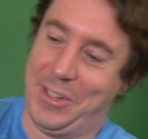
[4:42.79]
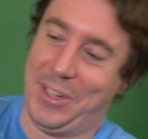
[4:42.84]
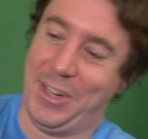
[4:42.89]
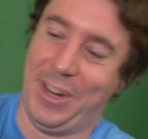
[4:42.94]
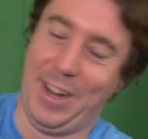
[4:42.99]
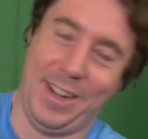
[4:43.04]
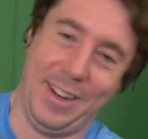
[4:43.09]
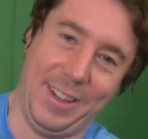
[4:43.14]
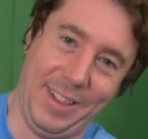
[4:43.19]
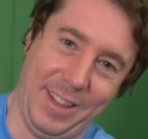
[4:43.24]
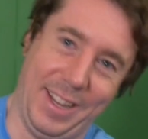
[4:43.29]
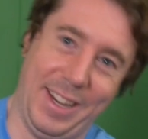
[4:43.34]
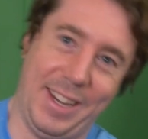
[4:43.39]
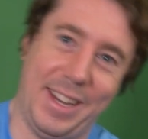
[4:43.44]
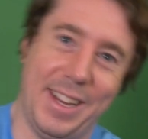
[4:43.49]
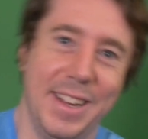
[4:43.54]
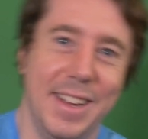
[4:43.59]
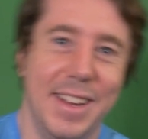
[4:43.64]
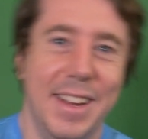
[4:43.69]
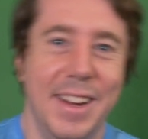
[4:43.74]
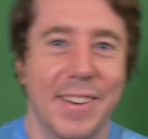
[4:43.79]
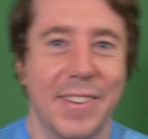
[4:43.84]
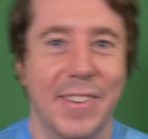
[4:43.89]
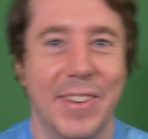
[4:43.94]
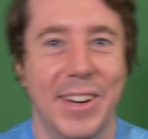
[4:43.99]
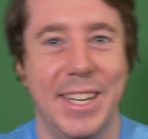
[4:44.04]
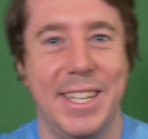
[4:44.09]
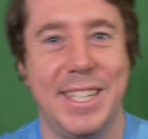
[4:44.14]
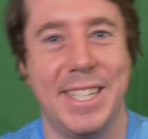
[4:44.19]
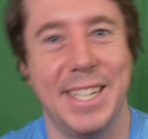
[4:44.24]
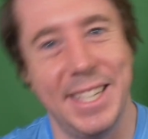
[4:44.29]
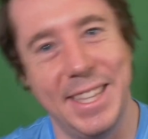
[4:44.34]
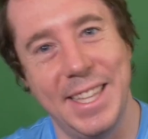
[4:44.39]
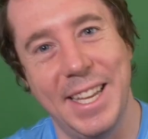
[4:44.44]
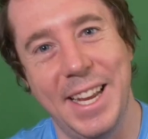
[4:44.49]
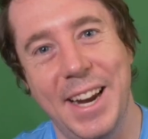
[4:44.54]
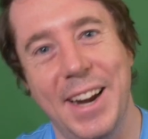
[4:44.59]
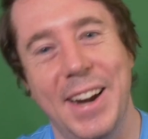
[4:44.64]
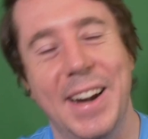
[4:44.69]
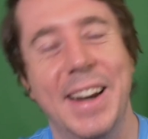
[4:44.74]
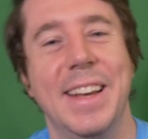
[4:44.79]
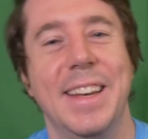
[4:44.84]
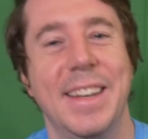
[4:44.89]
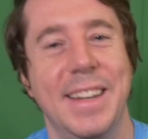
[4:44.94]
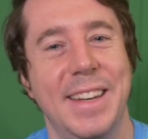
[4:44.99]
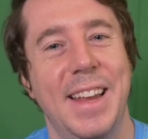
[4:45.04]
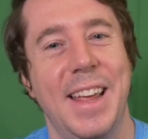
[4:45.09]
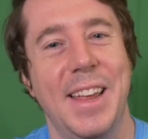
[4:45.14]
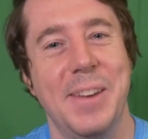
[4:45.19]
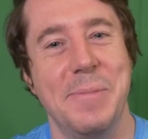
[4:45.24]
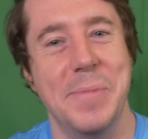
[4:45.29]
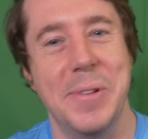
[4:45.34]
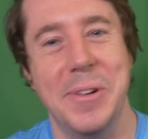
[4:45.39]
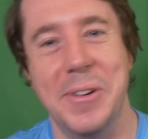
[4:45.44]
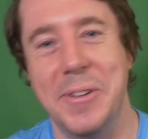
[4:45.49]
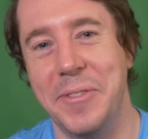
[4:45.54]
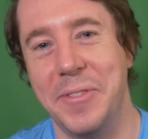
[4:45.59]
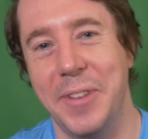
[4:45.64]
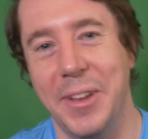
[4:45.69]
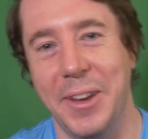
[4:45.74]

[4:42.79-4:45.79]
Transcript: trying to like reach in there and, and move.